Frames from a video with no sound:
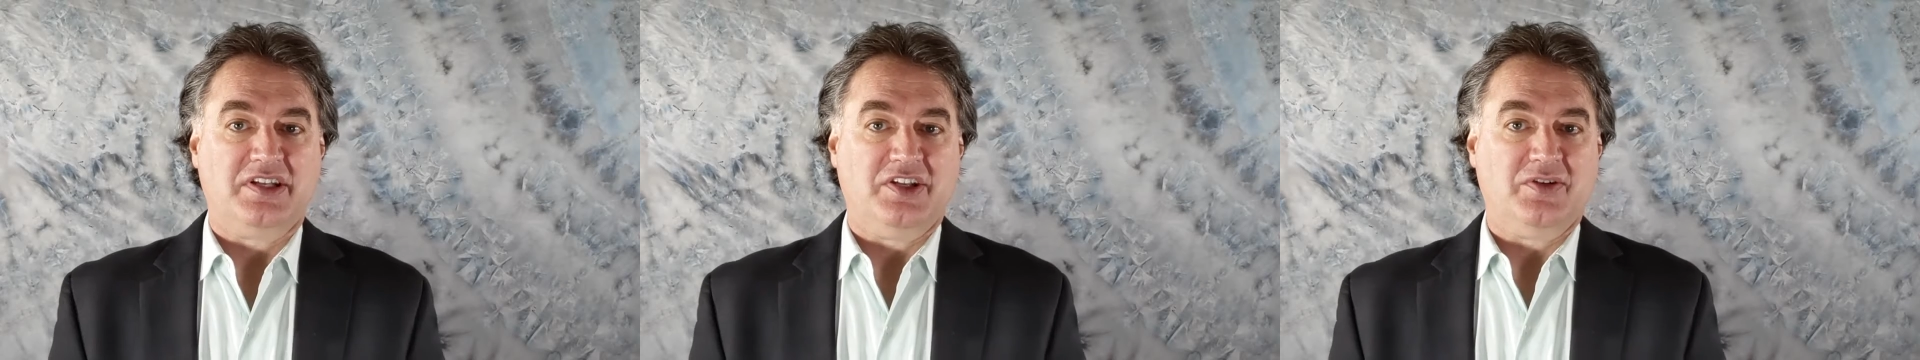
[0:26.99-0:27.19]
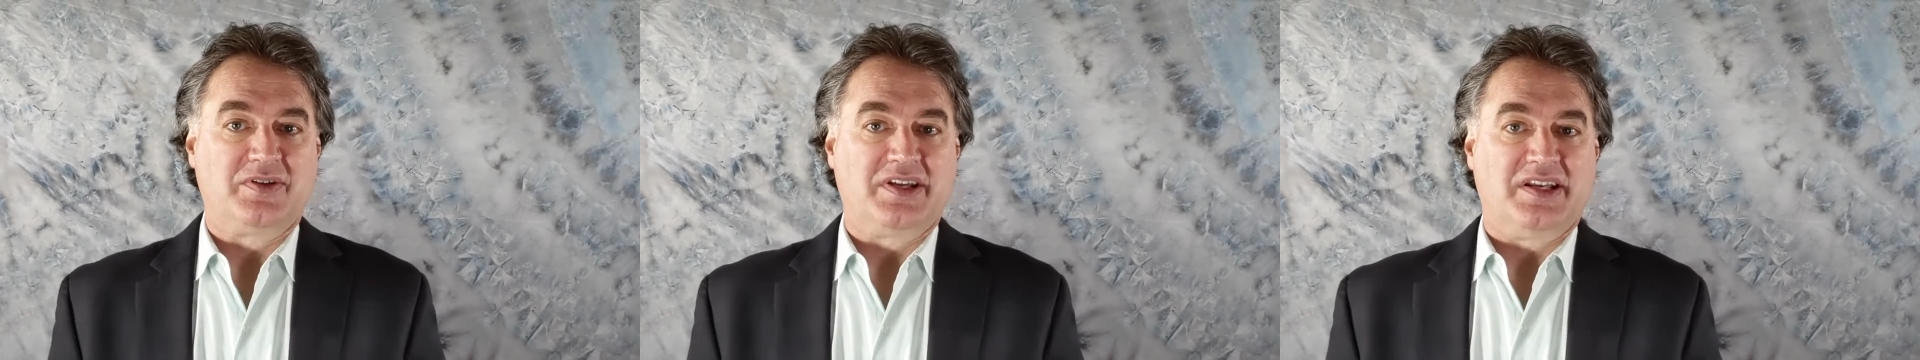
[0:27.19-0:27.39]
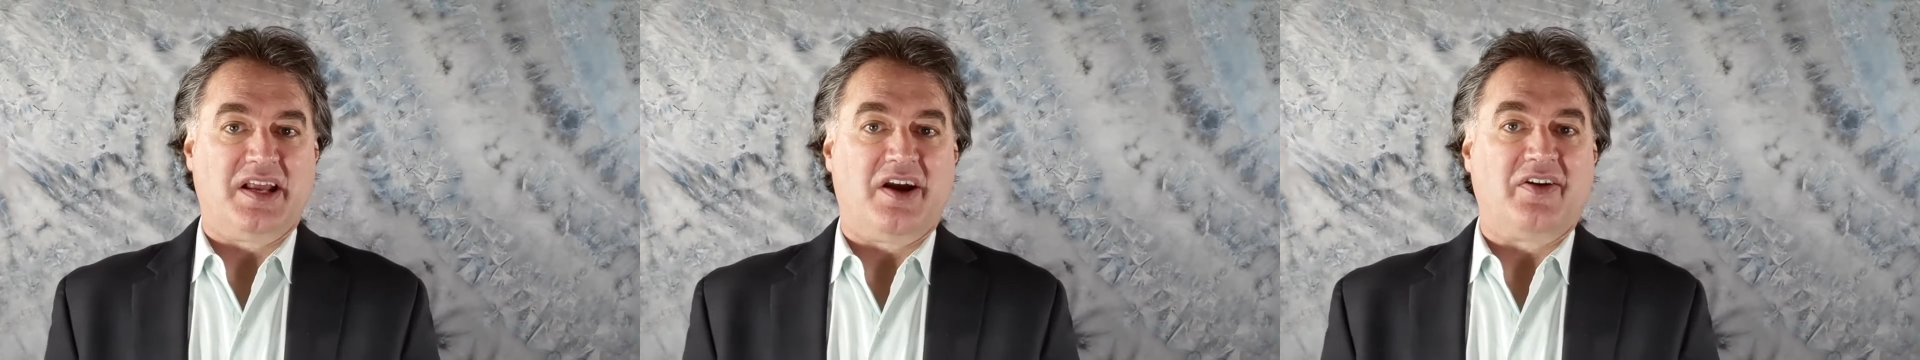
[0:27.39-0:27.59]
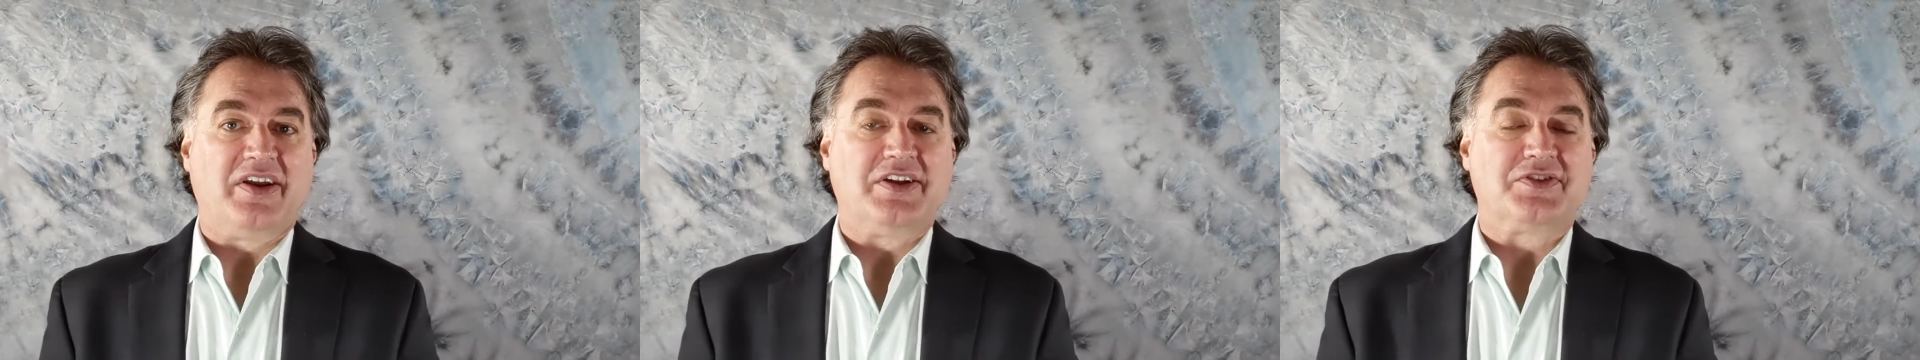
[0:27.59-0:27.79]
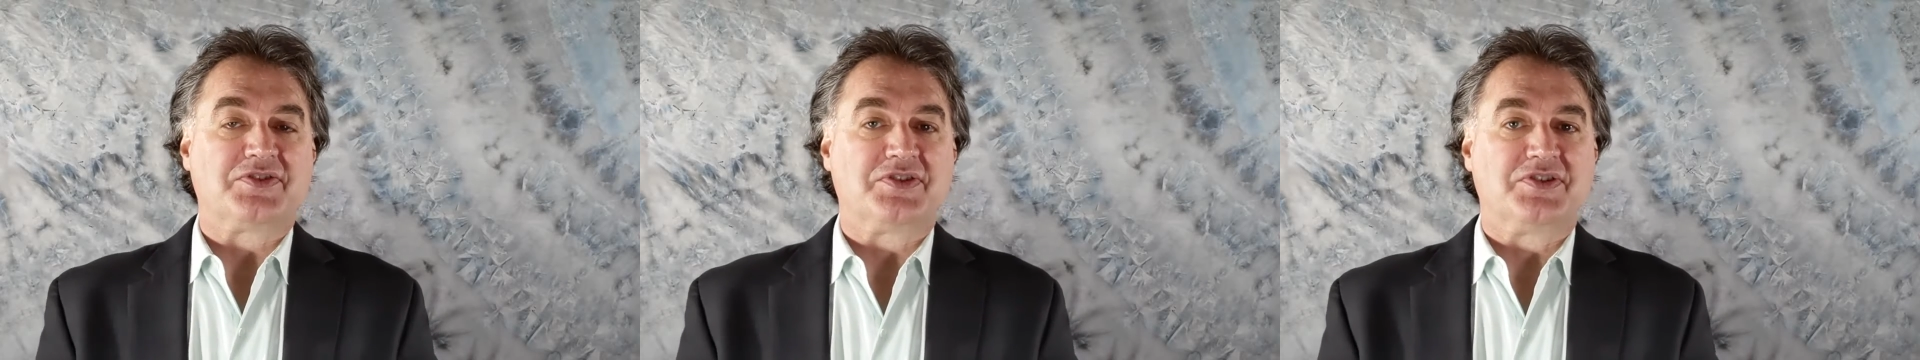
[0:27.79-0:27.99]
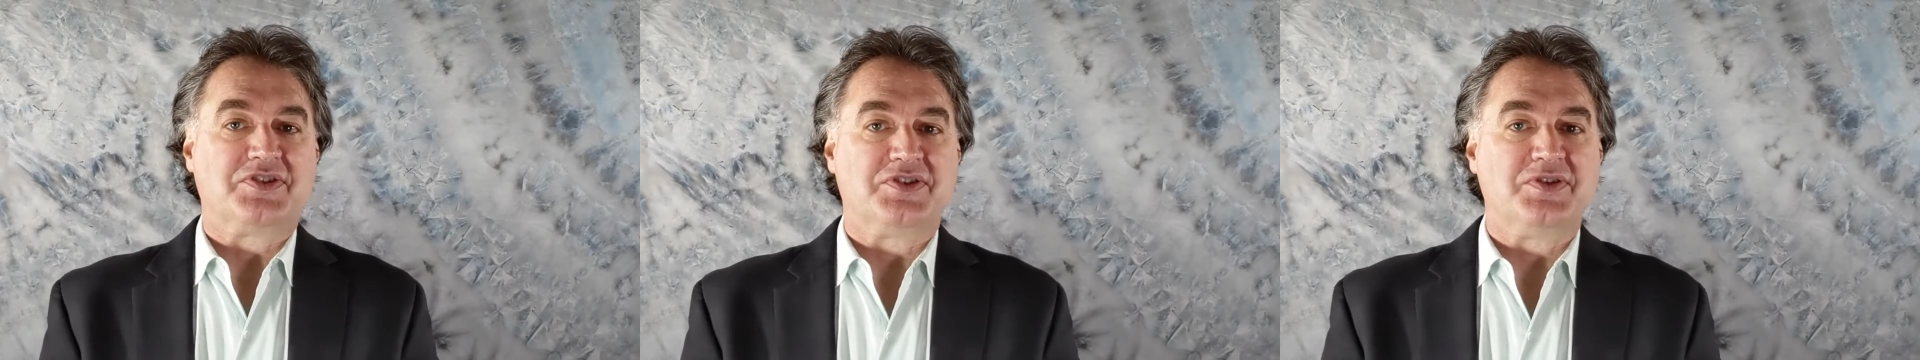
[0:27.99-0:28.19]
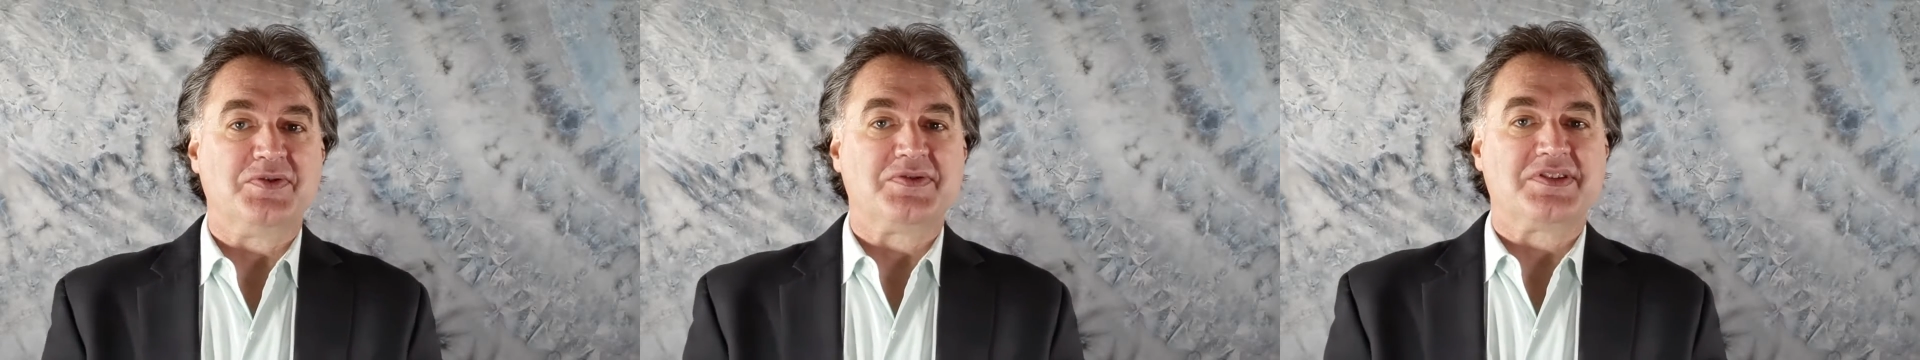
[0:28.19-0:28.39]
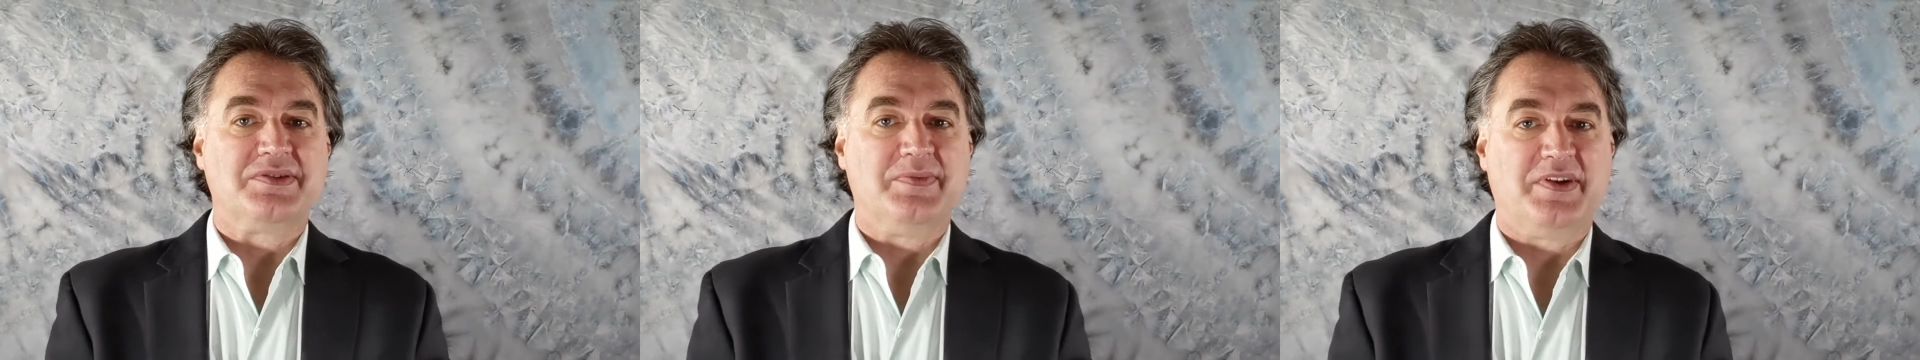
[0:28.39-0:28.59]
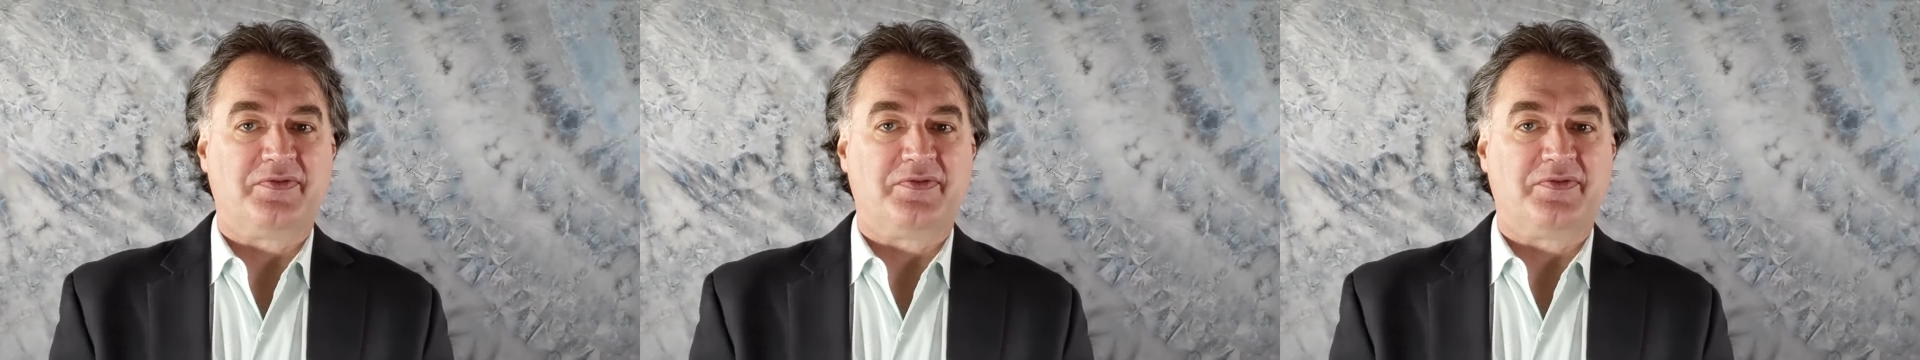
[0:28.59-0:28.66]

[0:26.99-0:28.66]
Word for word: you can now introduce some